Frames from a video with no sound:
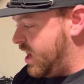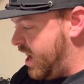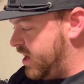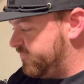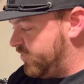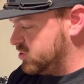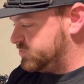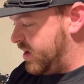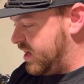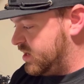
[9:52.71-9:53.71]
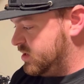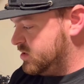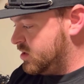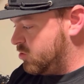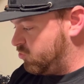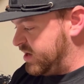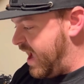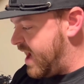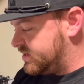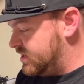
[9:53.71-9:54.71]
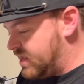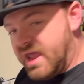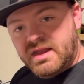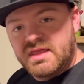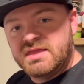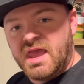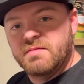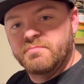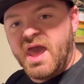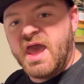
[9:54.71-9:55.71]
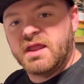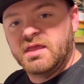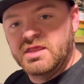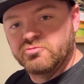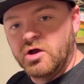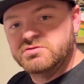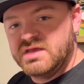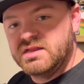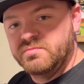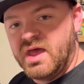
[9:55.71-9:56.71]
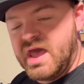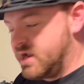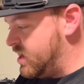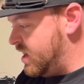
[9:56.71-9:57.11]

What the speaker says: and first man reacted and he came back. He rotated back.